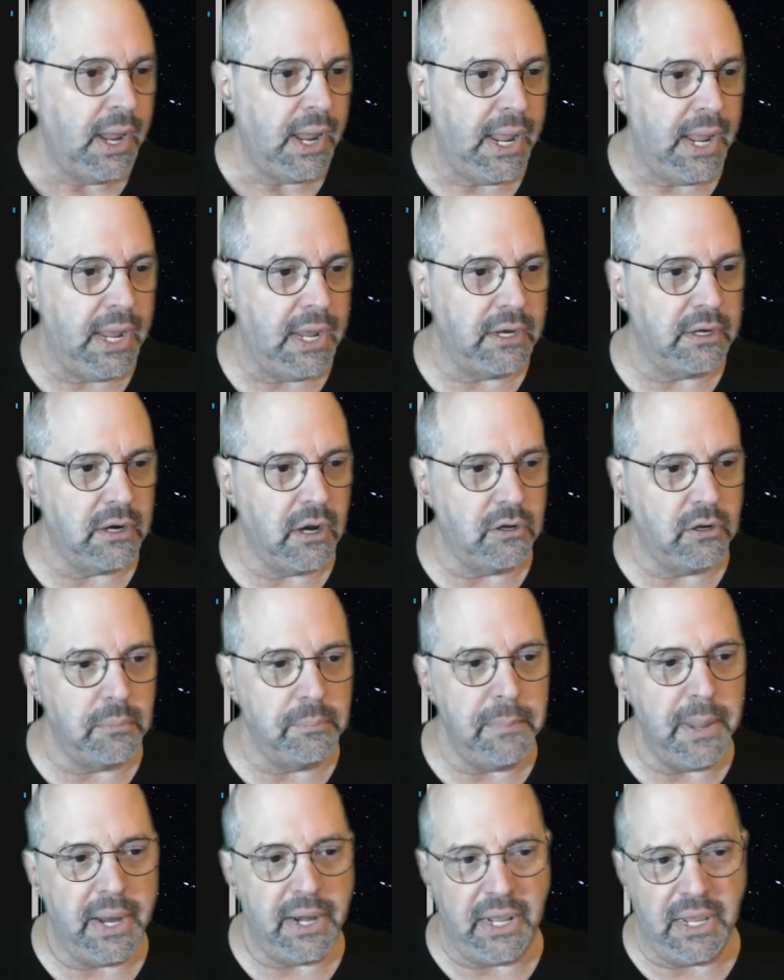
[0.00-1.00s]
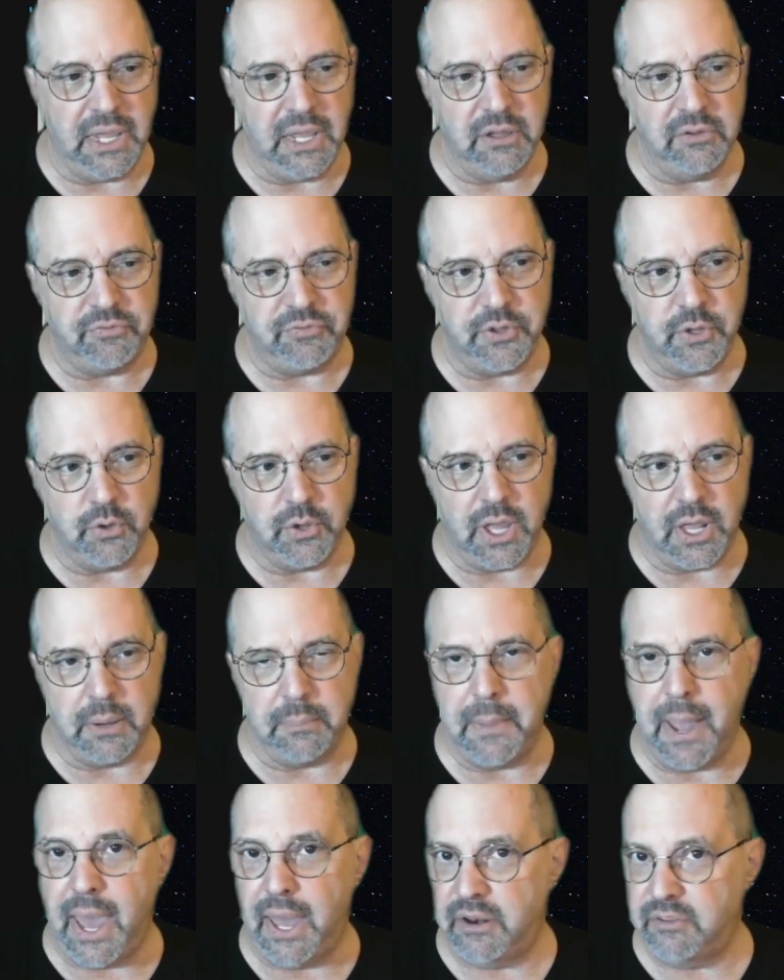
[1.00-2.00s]
And under META-INF, you get a
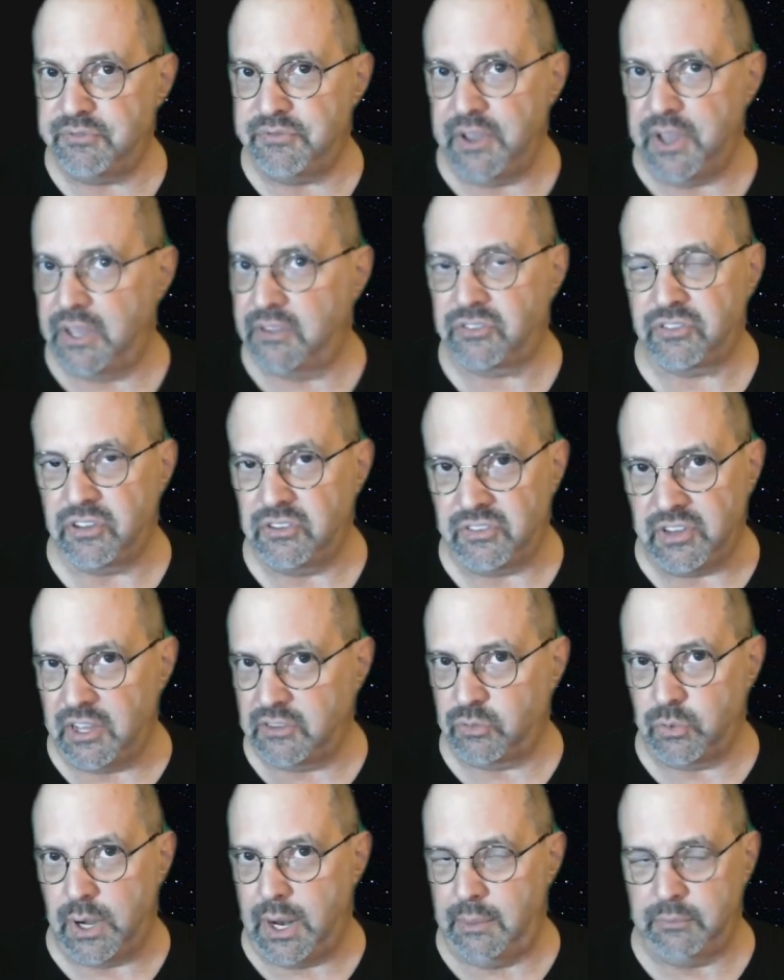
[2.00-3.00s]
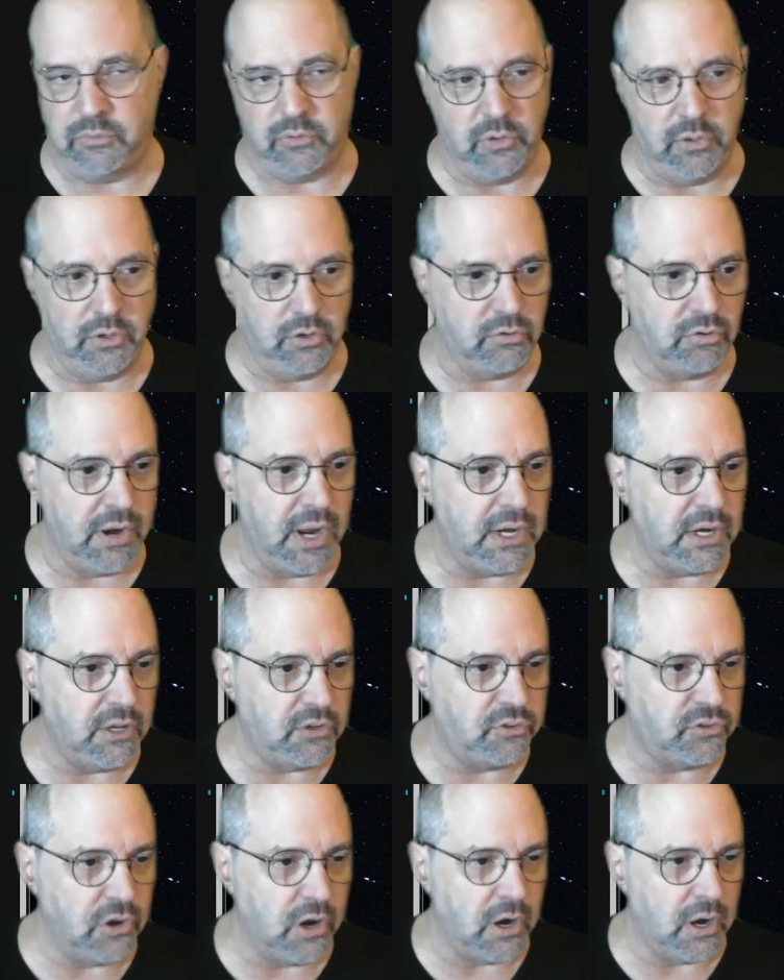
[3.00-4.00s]
manifest because that's what happens when you create a
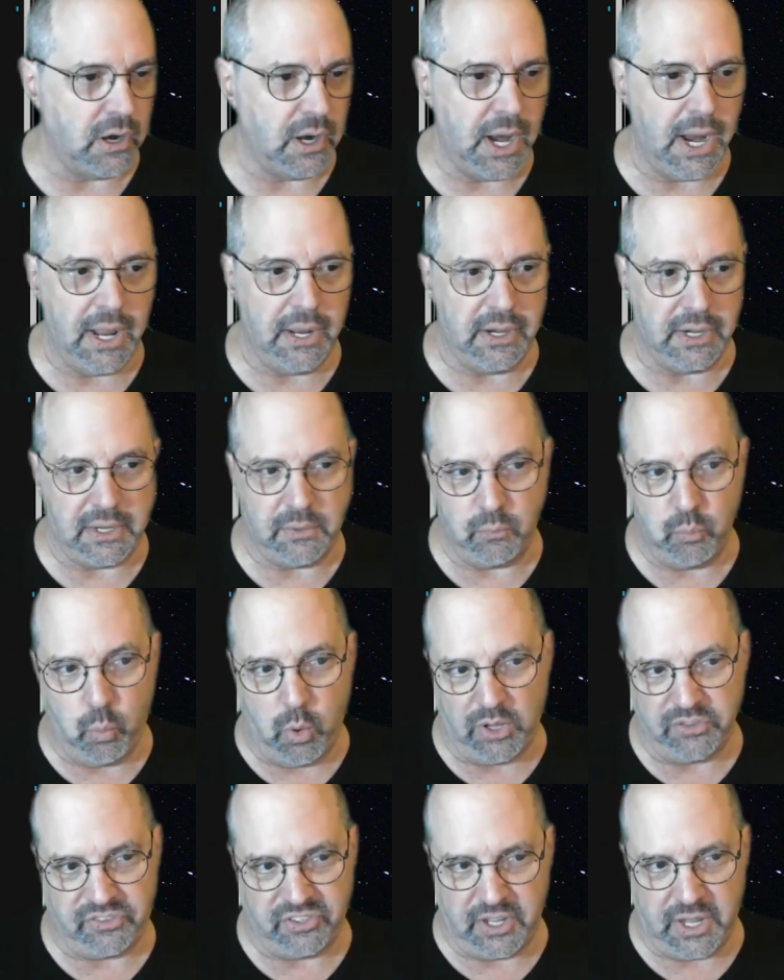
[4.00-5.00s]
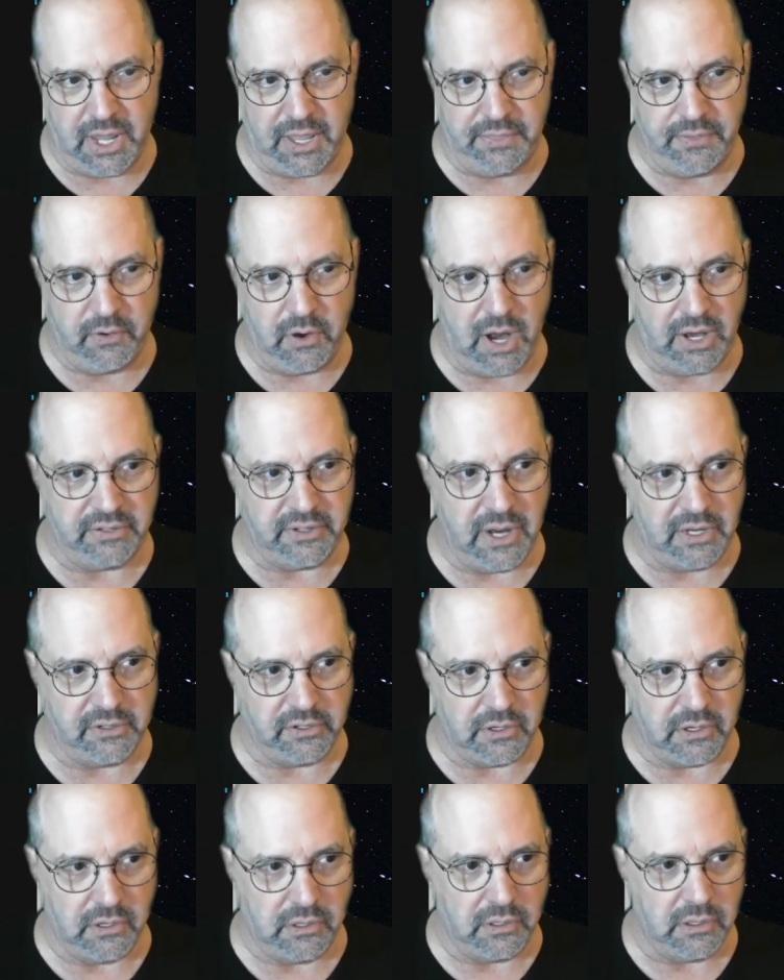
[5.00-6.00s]
jar. And uh, once again, they're
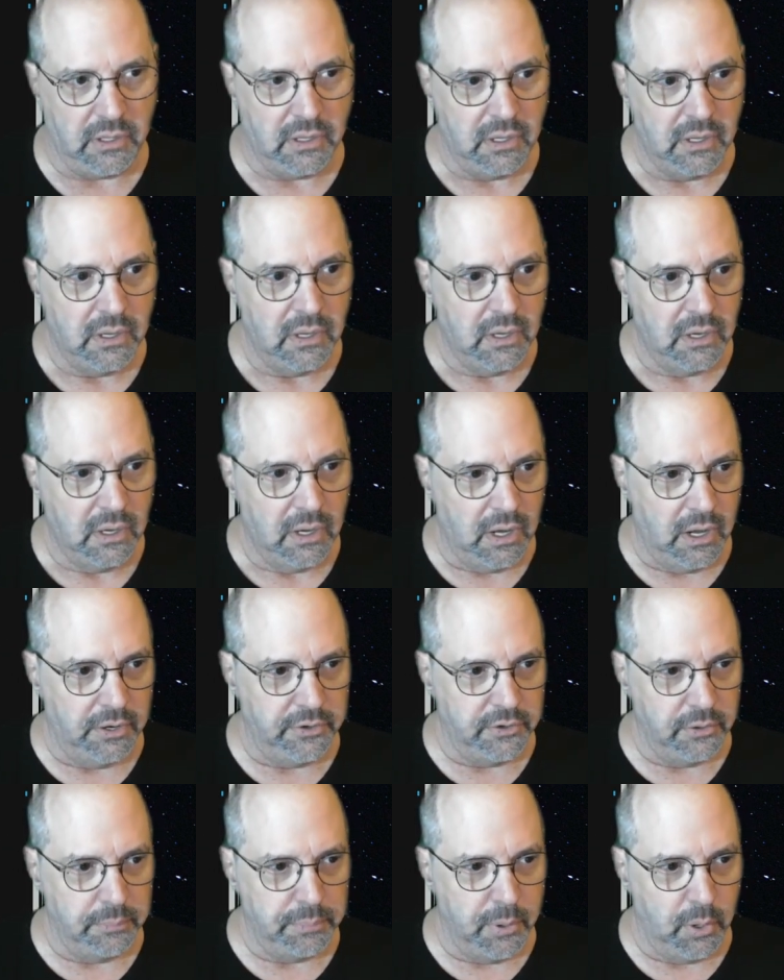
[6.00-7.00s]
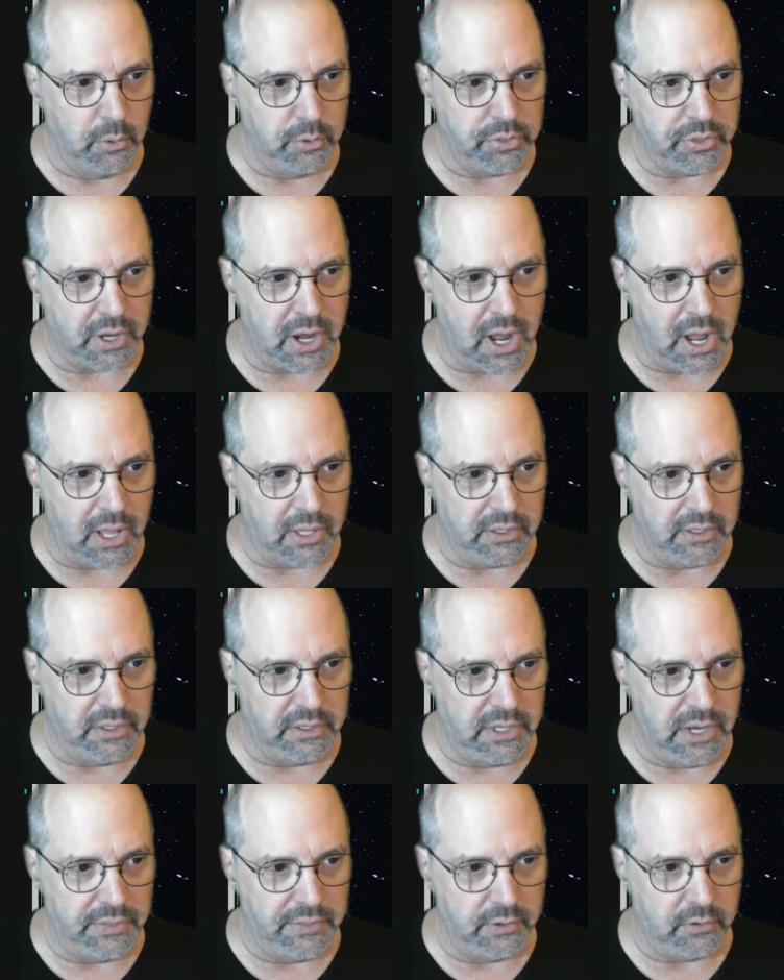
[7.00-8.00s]
identical under both the
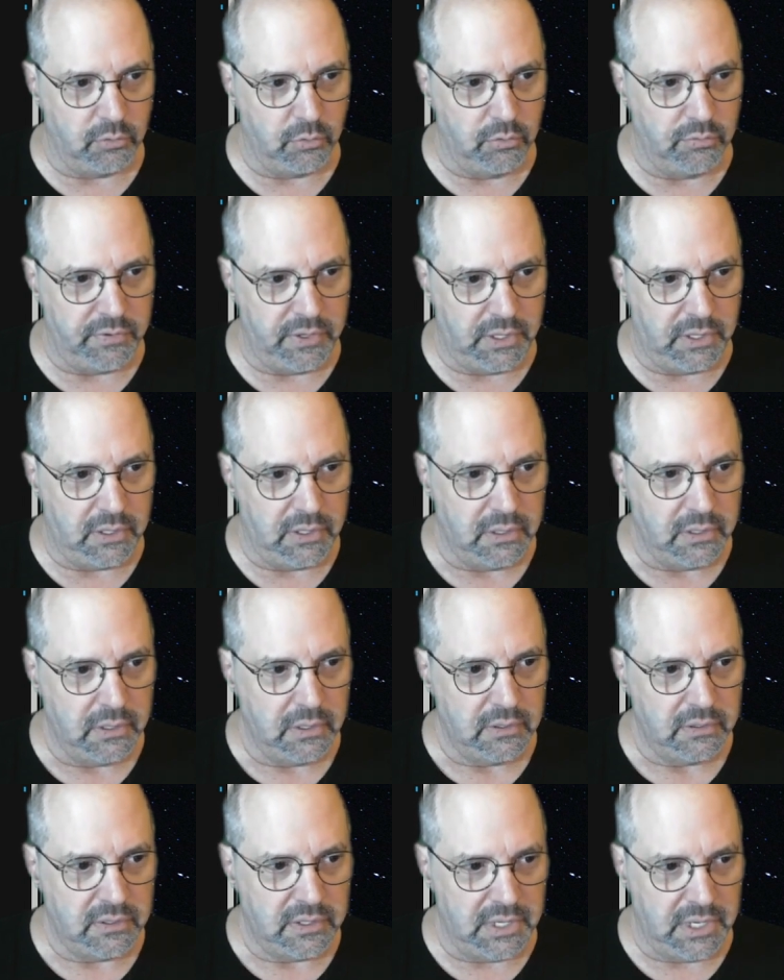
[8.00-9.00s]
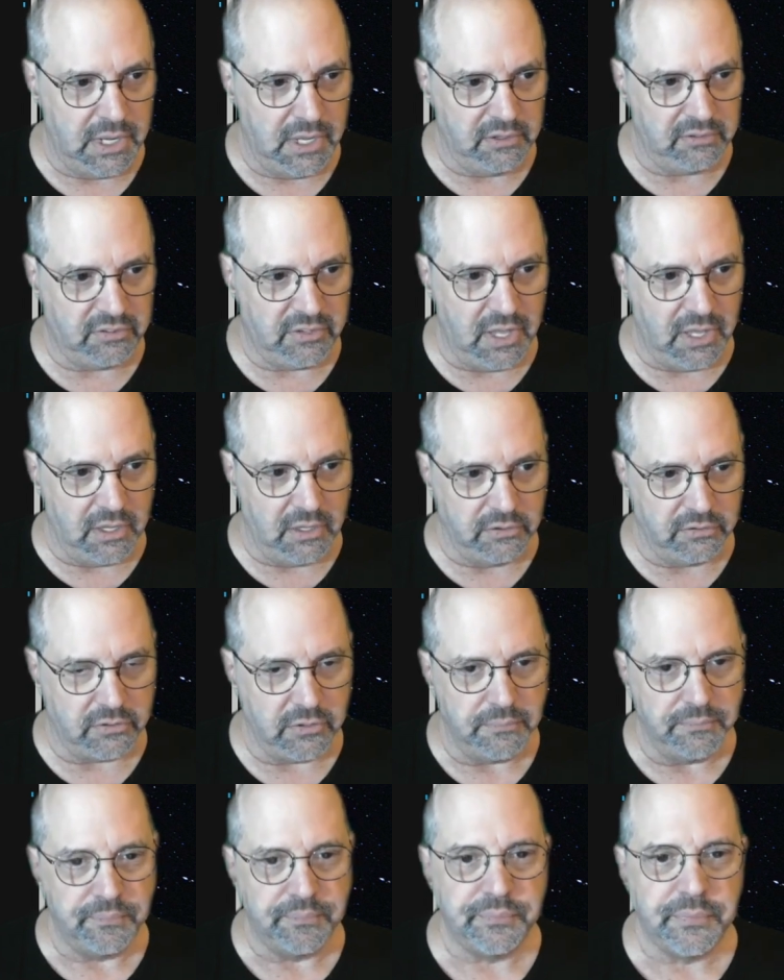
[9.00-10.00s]
Kotlin and the Groovy DSLs.